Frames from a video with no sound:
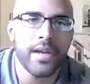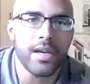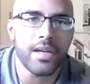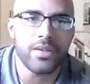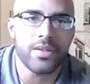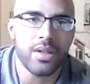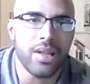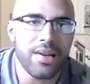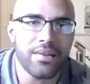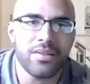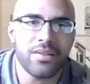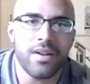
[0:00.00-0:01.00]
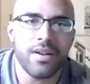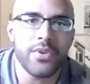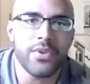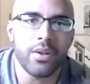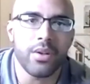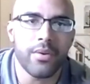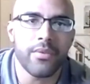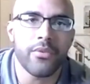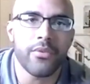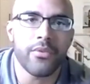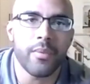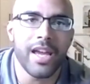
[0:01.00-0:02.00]
because there's a lot of stuff you can
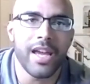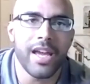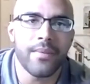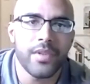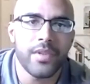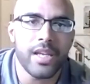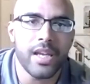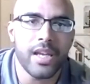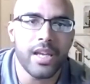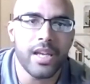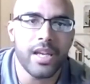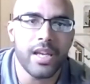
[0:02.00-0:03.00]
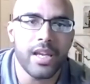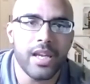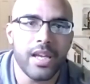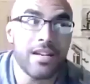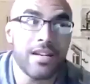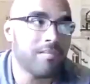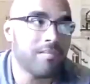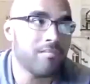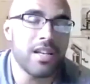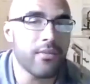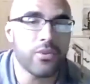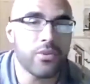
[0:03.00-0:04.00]
learn from that. And
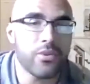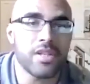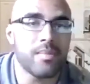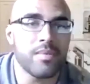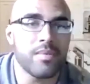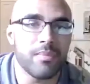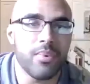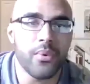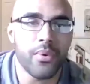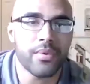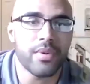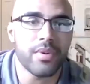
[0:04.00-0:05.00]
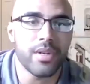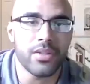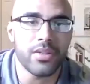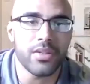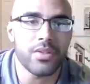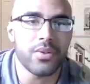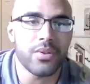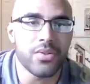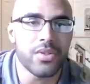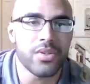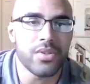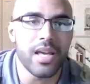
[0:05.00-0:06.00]
it never seems important until you see
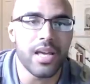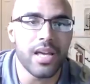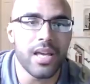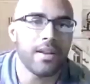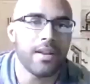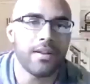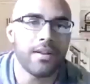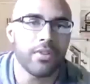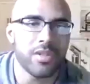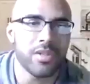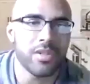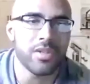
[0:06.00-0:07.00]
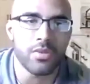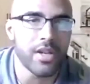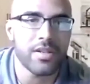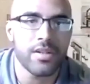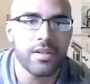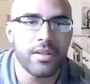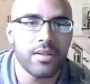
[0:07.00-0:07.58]
that thing that flips the switch.